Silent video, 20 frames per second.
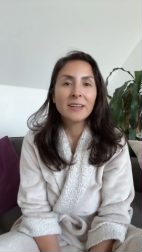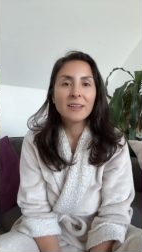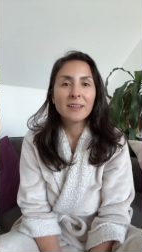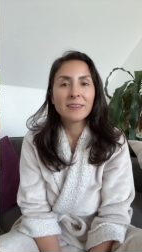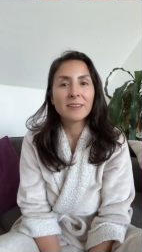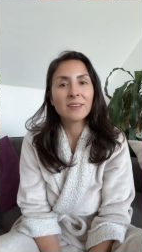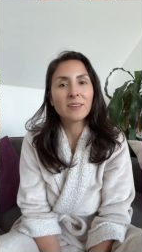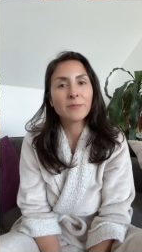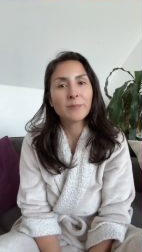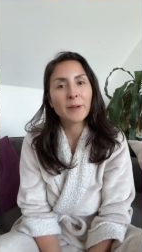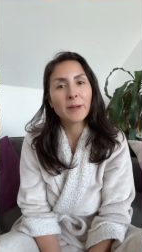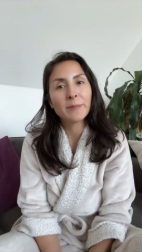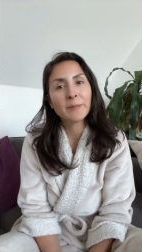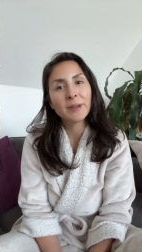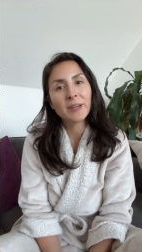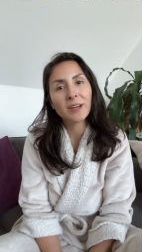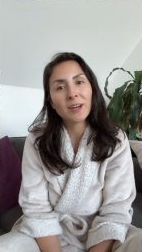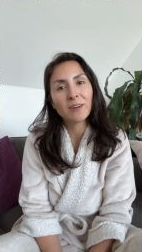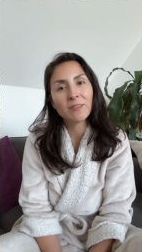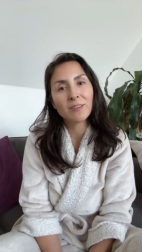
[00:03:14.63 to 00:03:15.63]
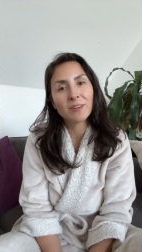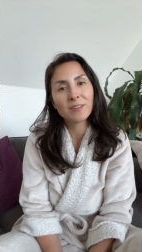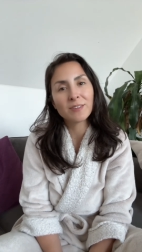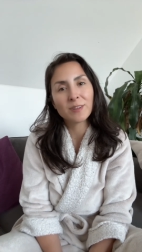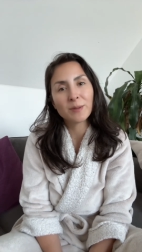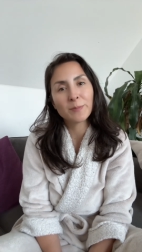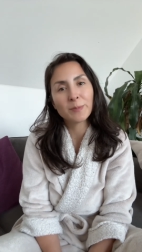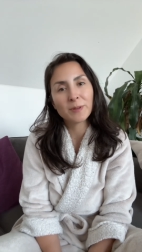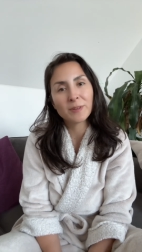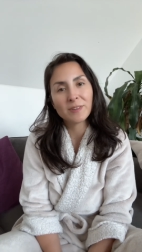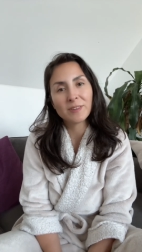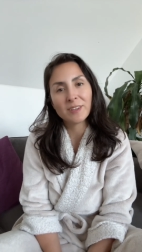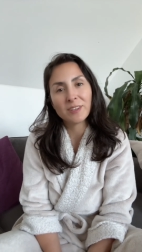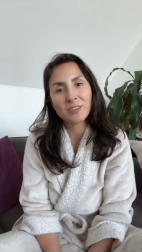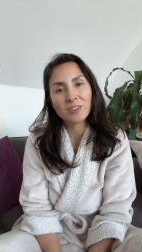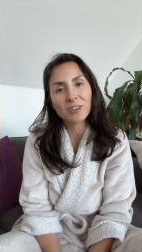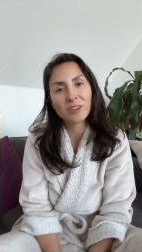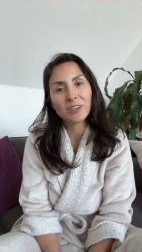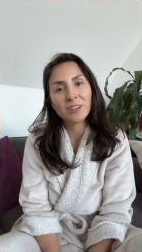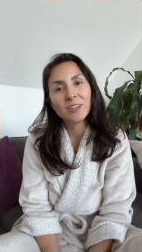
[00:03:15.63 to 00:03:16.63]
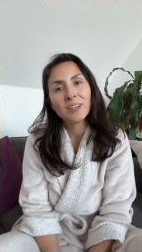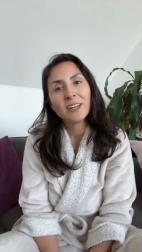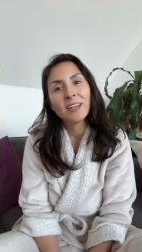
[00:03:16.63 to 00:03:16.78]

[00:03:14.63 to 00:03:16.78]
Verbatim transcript: this payment covers the procedure